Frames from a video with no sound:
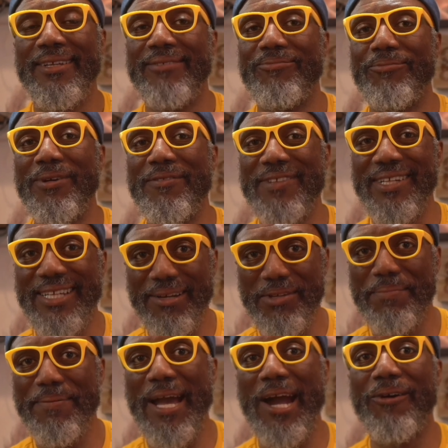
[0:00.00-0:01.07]
With the dummy
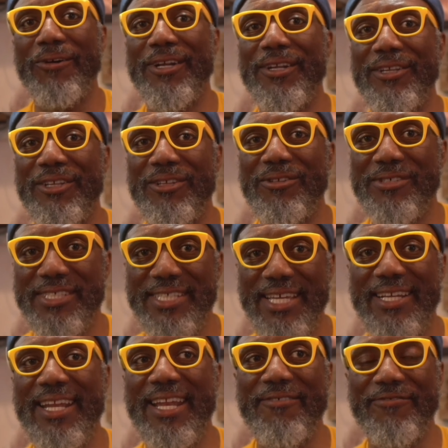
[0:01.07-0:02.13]
power, you set
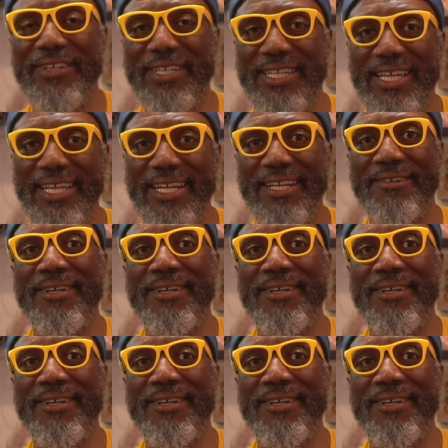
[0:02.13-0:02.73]
it and forget it.